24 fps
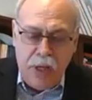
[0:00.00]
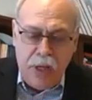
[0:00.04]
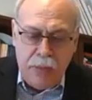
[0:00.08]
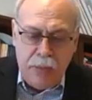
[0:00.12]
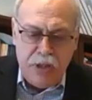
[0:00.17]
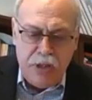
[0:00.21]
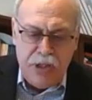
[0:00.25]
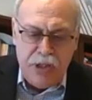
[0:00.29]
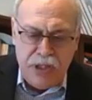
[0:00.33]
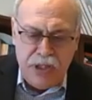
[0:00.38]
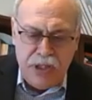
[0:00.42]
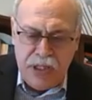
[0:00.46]

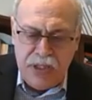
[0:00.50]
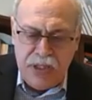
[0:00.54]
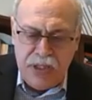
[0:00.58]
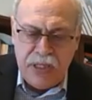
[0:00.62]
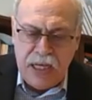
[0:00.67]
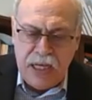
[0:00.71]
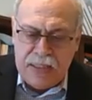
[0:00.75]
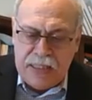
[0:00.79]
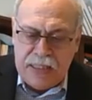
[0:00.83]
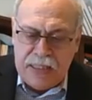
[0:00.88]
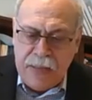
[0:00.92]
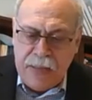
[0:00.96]
published
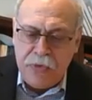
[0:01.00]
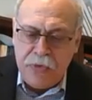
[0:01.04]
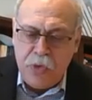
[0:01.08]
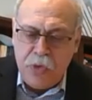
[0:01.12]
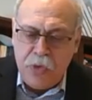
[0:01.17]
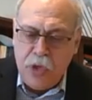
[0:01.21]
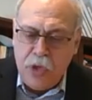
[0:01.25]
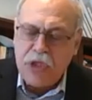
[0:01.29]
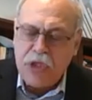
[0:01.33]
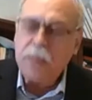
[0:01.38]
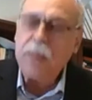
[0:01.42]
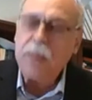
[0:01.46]
his attempt
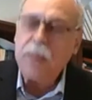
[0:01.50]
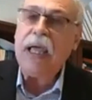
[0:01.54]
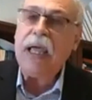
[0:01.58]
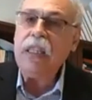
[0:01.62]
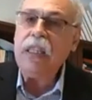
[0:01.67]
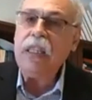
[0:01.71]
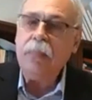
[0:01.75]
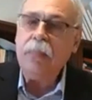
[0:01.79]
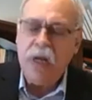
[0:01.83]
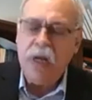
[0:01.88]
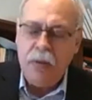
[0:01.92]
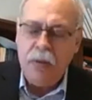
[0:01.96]
to explain
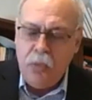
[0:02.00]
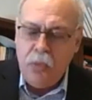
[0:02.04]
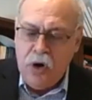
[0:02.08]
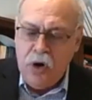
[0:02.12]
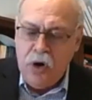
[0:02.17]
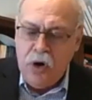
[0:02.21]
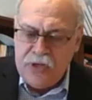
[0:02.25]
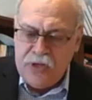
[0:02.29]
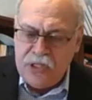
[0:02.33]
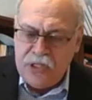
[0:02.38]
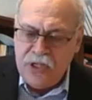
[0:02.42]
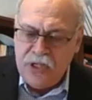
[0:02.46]
the
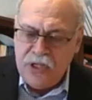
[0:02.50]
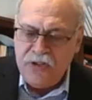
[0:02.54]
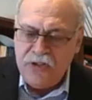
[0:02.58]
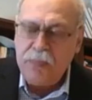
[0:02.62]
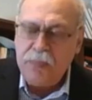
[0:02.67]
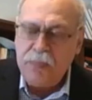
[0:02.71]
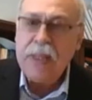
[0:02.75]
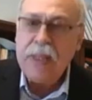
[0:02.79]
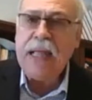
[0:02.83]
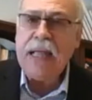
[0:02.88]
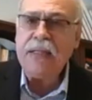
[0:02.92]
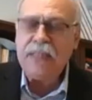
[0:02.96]
metamorphosis of
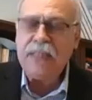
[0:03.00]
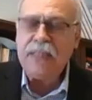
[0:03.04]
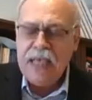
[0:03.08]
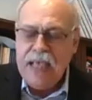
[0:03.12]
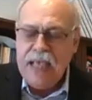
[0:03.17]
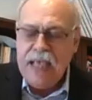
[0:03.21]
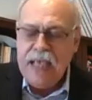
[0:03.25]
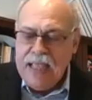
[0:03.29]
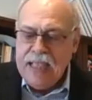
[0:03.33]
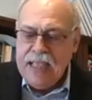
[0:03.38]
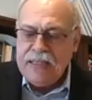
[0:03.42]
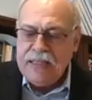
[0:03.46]
plants
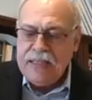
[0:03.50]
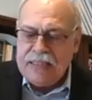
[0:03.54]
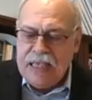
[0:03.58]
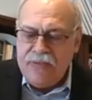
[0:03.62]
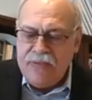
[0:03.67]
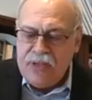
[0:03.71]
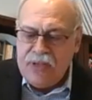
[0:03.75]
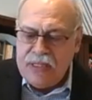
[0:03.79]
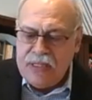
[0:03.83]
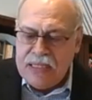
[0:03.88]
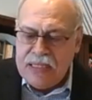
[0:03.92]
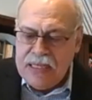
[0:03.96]
in
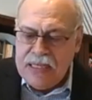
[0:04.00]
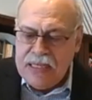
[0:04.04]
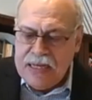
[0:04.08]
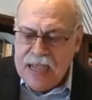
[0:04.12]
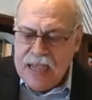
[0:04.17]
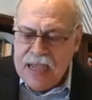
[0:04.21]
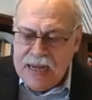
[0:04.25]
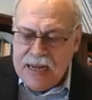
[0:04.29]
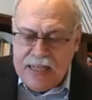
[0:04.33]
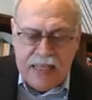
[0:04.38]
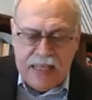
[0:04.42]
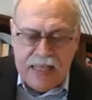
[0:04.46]

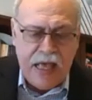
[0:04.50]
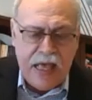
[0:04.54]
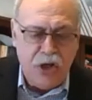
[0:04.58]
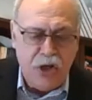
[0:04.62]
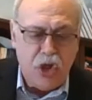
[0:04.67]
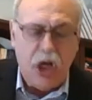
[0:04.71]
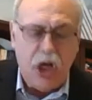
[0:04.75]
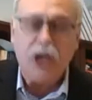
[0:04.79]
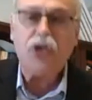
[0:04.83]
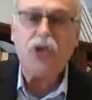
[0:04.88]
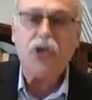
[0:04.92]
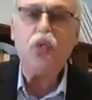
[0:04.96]
1790,
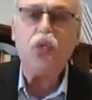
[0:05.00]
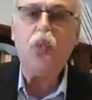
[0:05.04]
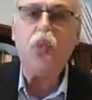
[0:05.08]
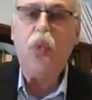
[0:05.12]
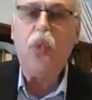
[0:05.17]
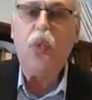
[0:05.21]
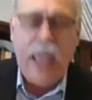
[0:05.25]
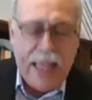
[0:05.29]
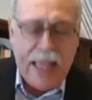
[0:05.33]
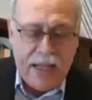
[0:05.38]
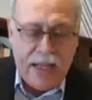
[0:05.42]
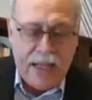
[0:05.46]
just
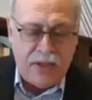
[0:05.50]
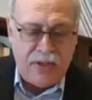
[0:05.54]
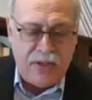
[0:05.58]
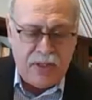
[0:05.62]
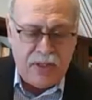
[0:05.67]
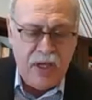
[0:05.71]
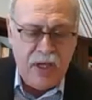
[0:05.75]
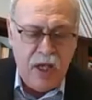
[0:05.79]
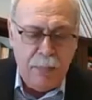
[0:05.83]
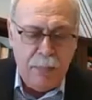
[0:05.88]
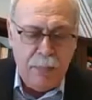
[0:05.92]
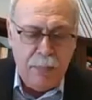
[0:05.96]
weeks
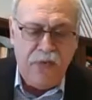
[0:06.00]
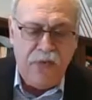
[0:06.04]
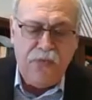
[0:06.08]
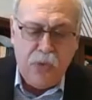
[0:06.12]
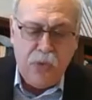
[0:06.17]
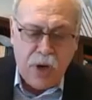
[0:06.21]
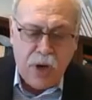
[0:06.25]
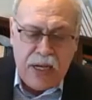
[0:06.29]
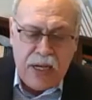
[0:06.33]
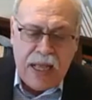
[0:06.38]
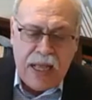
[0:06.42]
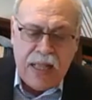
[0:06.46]

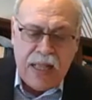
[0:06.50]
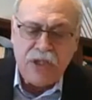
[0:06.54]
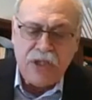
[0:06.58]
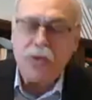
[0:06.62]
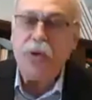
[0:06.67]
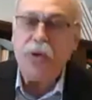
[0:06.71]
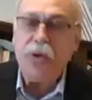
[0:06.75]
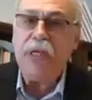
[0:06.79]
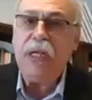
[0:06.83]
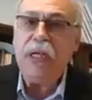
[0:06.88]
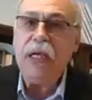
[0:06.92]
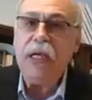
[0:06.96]
before Kant's
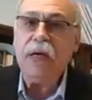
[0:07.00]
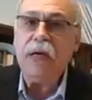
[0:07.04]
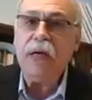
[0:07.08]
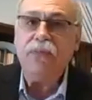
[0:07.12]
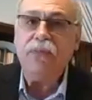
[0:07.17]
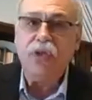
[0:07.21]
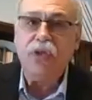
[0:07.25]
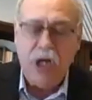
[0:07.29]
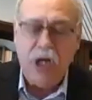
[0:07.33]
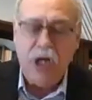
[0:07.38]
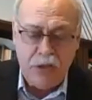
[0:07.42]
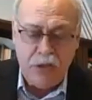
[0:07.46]
critique of
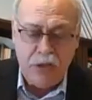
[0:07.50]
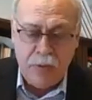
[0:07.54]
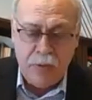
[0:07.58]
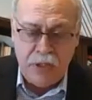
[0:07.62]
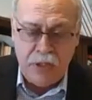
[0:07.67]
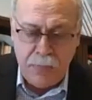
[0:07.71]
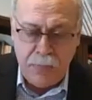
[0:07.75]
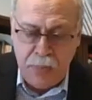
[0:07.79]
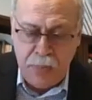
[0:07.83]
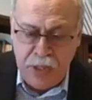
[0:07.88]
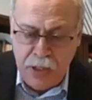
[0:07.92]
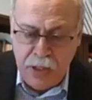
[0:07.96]
judgment
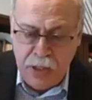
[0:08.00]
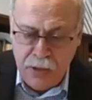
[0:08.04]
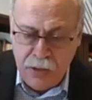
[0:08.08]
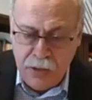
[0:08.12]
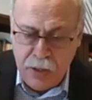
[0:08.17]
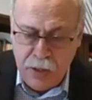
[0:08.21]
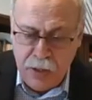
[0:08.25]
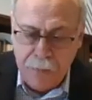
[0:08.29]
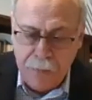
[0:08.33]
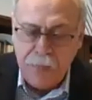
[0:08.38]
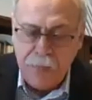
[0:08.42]
appeared.